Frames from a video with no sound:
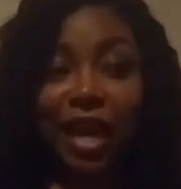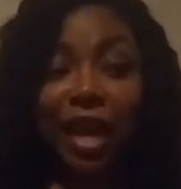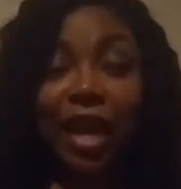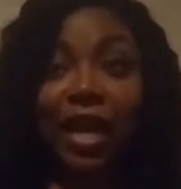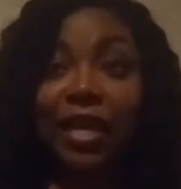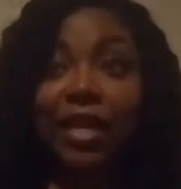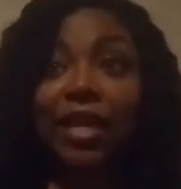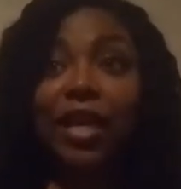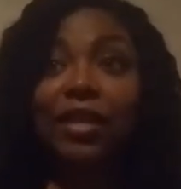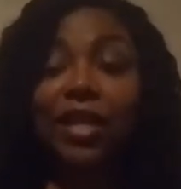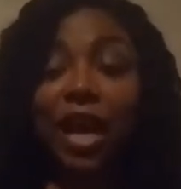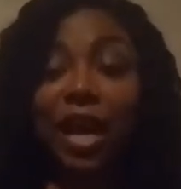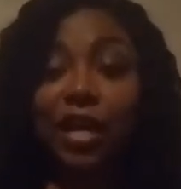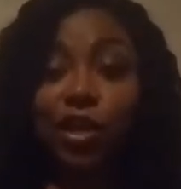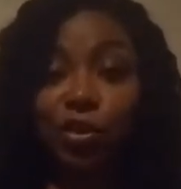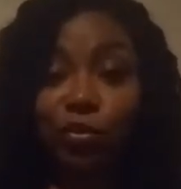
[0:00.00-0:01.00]
And yes,
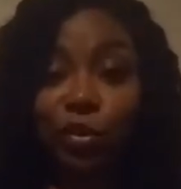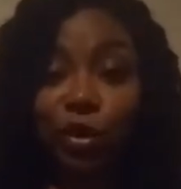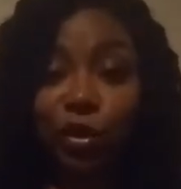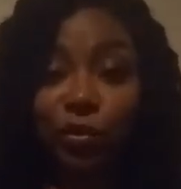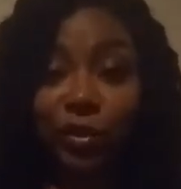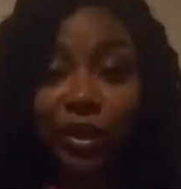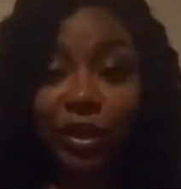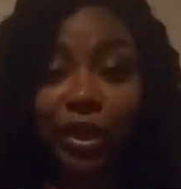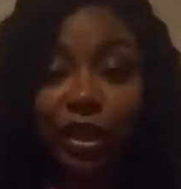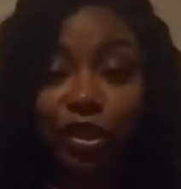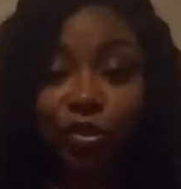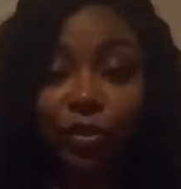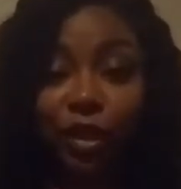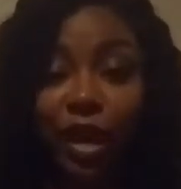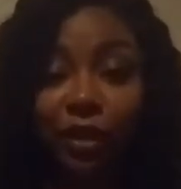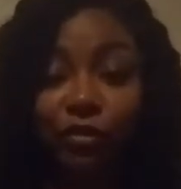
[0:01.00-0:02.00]
I do agree that you
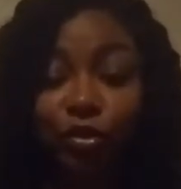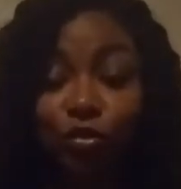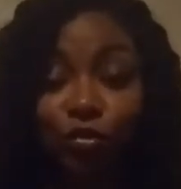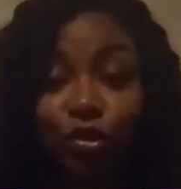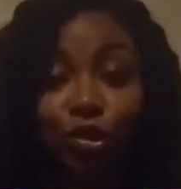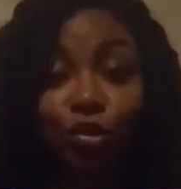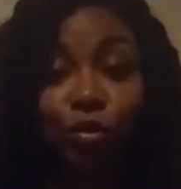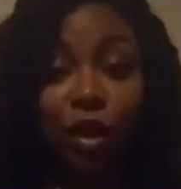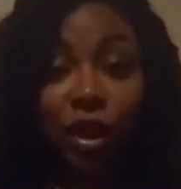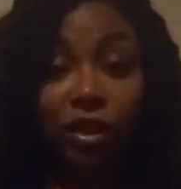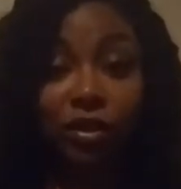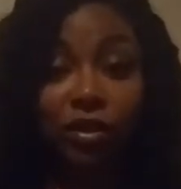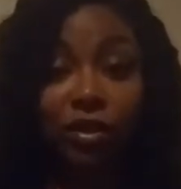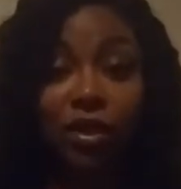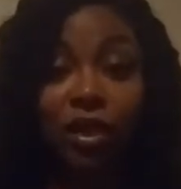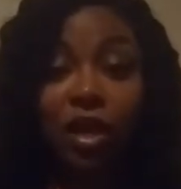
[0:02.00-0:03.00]
have to trust,
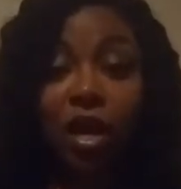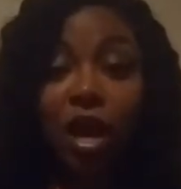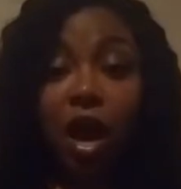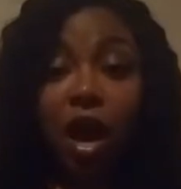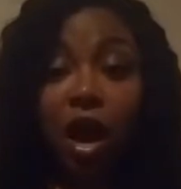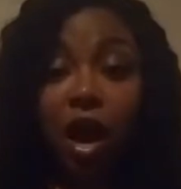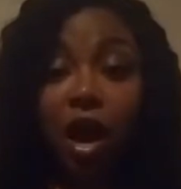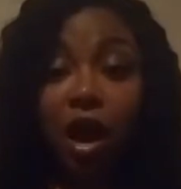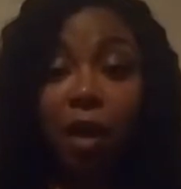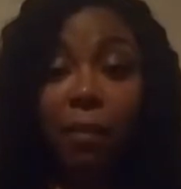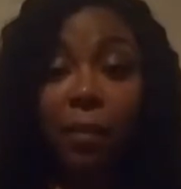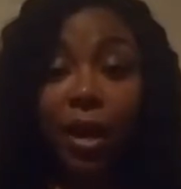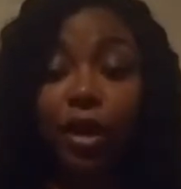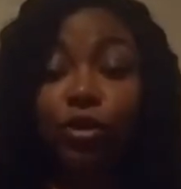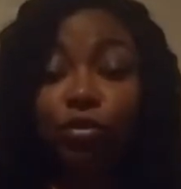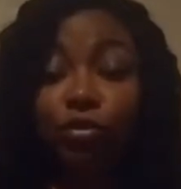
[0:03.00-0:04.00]

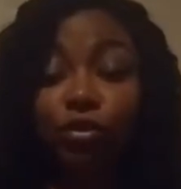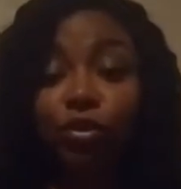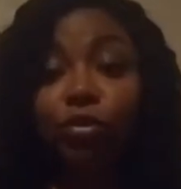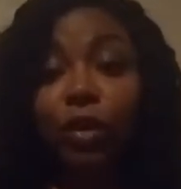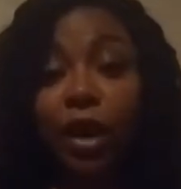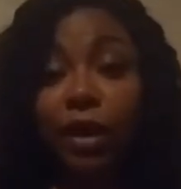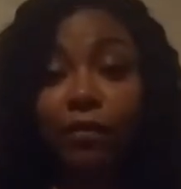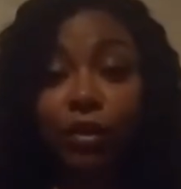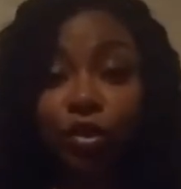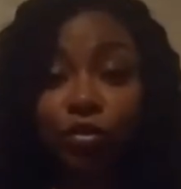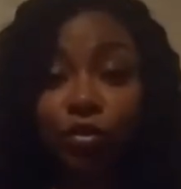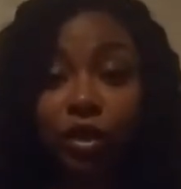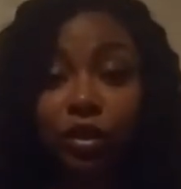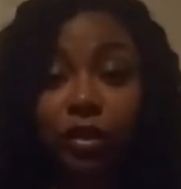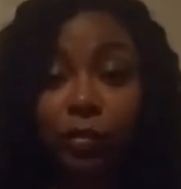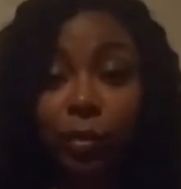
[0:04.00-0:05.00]
and you do have to
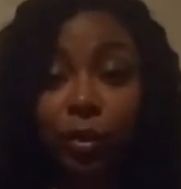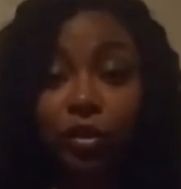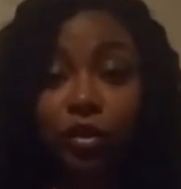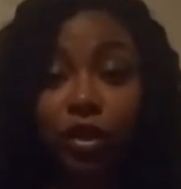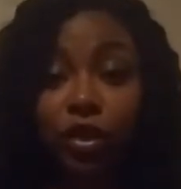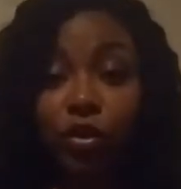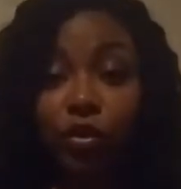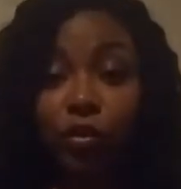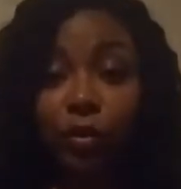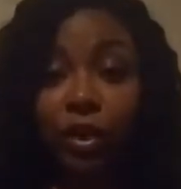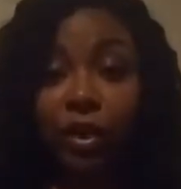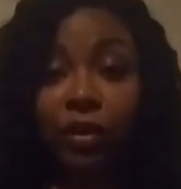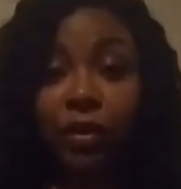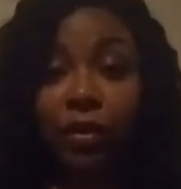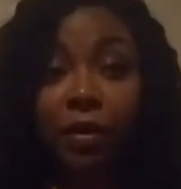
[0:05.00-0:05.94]
trust the person you're with.